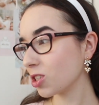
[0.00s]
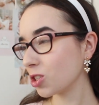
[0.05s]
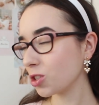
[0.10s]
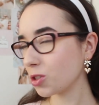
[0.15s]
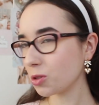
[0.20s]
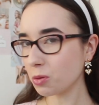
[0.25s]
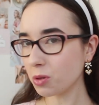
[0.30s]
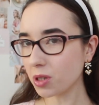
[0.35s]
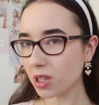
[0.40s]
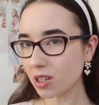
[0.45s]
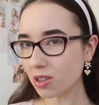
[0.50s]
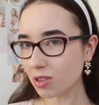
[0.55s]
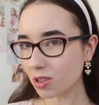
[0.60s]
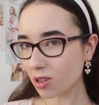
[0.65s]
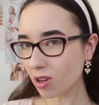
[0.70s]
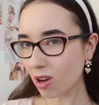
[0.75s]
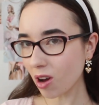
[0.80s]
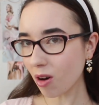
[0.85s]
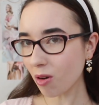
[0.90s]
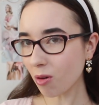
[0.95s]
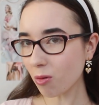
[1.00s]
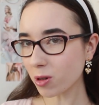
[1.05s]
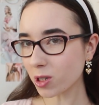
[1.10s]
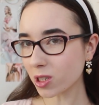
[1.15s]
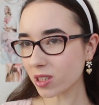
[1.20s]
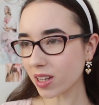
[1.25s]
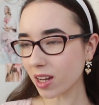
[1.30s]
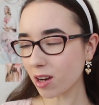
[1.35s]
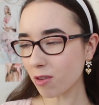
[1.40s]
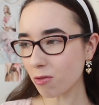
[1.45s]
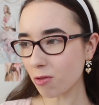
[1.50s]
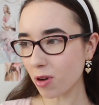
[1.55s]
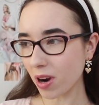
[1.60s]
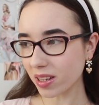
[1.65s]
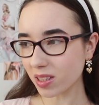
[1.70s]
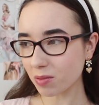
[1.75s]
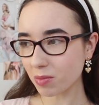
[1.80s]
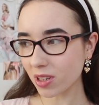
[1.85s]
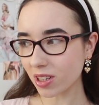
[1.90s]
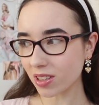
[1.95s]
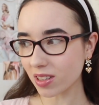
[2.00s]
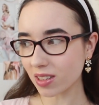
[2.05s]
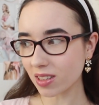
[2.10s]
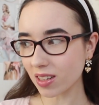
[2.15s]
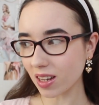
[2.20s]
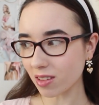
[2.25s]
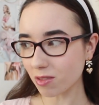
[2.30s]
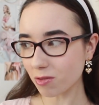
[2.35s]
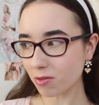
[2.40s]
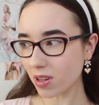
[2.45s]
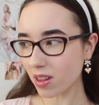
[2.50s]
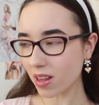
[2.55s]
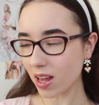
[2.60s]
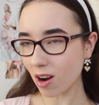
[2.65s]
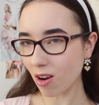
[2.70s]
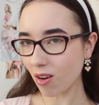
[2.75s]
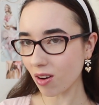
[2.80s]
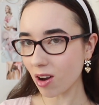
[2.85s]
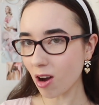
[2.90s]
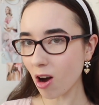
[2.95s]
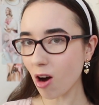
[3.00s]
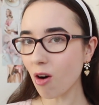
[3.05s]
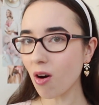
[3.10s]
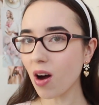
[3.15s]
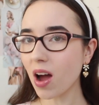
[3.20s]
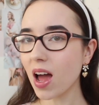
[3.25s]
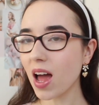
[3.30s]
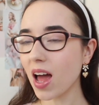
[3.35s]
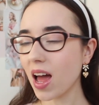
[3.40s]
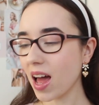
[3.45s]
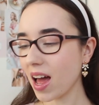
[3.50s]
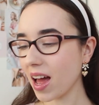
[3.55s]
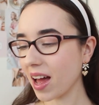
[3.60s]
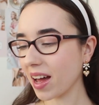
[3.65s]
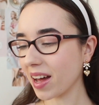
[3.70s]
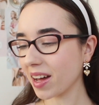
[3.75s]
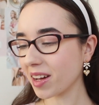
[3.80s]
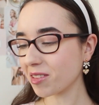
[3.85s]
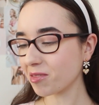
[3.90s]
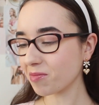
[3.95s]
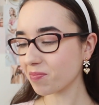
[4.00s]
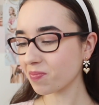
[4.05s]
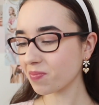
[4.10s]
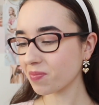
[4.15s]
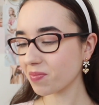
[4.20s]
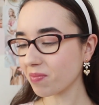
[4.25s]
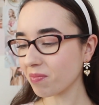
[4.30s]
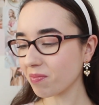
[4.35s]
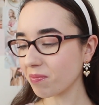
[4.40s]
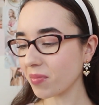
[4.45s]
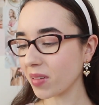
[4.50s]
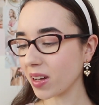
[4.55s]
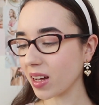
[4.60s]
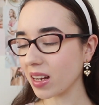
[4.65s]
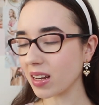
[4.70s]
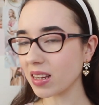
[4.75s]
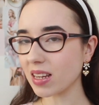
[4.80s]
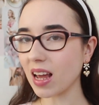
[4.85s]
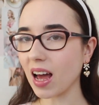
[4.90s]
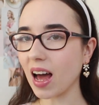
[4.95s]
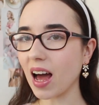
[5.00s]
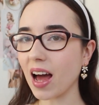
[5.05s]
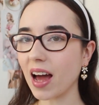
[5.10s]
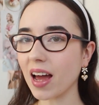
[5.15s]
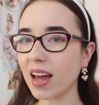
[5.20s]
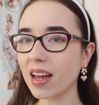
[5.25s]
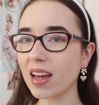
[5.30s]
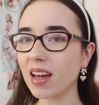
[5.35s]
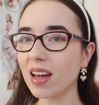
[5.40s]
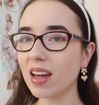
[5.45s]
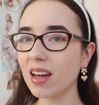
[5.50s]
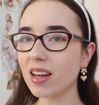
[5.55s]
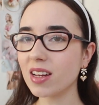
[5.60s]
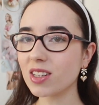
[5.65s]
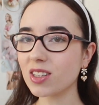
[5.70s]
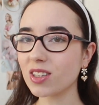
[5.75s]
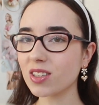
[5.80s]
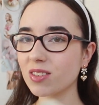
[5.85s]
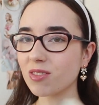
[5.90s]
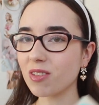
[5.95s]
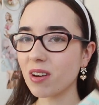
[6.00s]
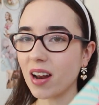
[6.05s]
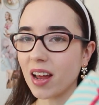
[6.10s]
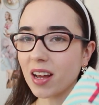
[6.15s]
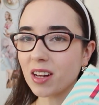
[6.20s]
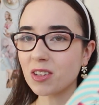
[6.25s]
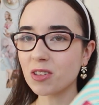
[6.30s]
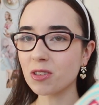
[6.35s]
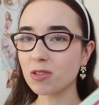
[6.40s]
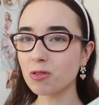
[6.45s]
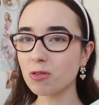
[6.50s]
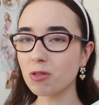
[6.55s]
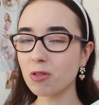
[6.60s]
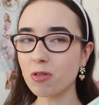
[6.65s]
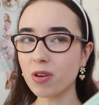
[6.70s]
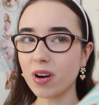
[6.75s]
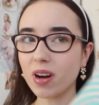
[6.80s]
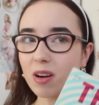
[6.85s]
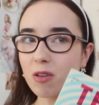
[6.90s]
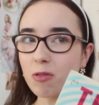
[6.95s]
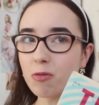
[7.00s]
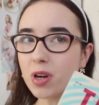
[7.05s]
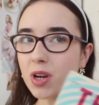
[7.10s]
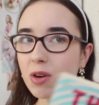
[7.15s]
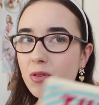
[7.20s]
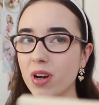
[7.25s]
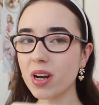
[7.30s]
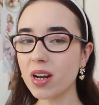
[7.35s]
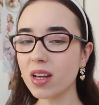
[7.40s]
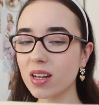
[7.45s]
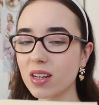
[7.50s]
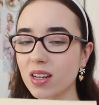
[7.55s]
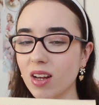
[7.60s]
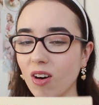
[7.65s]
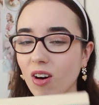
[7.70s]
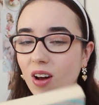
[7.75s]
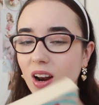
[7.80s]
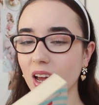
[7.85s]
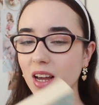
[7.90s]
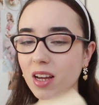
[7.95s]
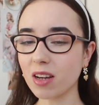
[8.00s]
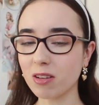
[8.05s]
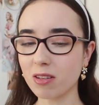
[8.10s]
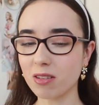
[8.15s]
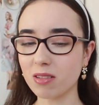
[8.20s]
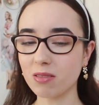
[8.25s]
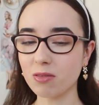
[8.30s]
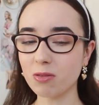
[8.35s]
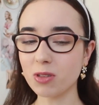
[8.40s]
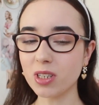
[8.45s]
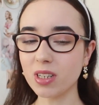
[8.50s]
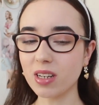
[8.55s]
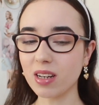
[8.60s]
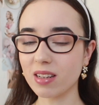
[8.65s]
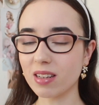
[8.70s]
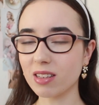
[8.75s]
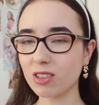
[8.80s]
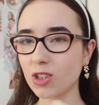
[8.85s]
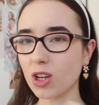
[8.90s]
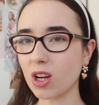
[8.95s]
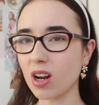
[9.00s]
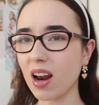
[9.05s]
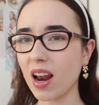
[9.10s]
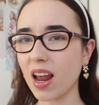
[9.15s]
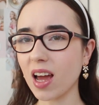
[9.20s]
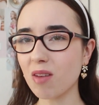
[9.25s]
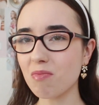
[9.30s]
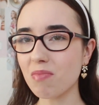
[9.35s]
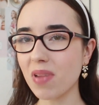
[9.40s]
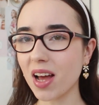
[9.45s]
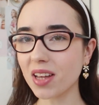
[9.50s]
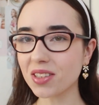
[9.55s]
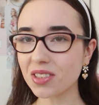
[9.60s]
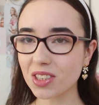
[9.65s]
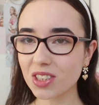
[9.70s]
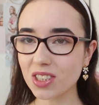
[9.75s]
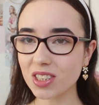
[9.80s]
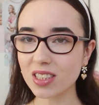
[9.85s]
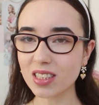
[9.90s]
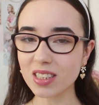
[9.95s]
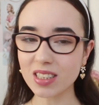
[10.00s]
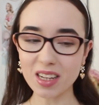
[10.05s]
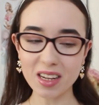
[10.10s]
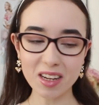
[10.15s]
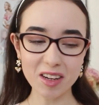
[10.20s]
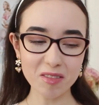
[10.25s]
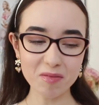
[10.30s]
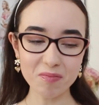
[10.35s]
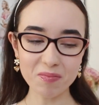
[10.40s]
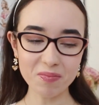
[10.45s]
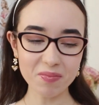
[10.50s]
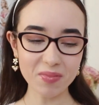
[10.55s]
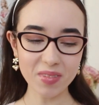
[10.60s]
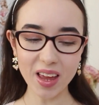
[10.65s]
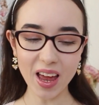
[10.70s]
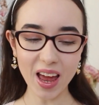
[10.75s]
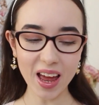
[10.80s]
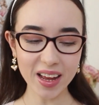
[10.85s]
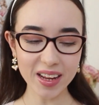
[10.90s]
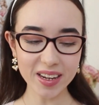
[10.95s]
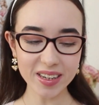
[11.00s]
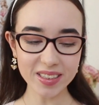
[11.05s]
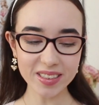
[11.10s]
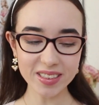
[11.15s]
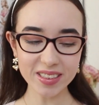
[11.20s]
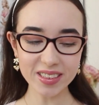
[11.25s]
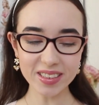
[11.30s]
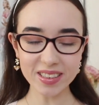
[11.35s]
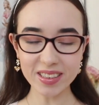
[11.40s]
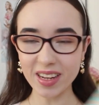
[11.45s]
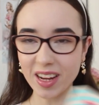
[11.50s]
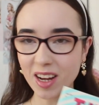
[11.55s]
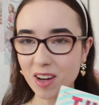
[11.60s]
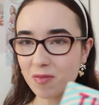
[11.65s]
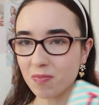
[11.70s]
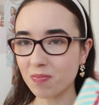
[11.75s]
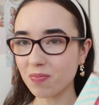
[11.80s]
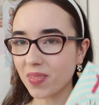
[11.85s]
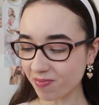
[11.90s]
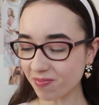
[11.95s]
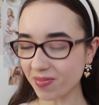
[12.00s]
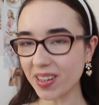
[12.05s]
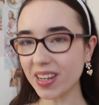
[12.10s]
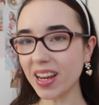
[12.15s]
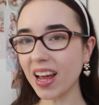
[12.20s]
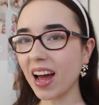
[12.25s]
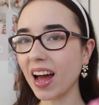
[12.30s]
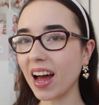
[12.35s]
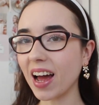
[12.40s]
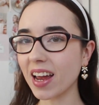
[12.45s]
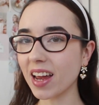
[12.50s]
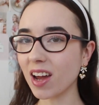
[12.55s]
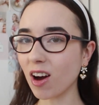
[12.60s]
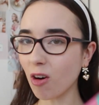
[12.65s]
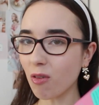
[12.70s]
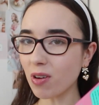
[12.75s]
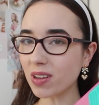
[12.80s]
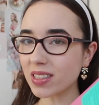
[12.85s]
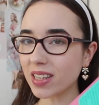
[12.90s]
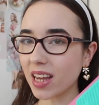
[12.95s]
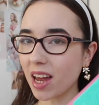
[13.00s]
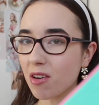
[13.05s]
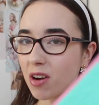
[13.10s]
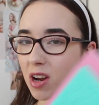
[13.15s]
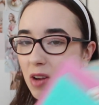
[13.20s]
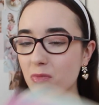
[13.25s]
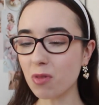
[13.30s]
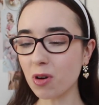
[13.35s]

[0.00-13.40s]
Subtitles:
2 years ago, which is kind of crazy because it doesn't feel that long ago. But yeah, I just really like to reread it or like read certain like passages, and yeah. But yeah, I always carry a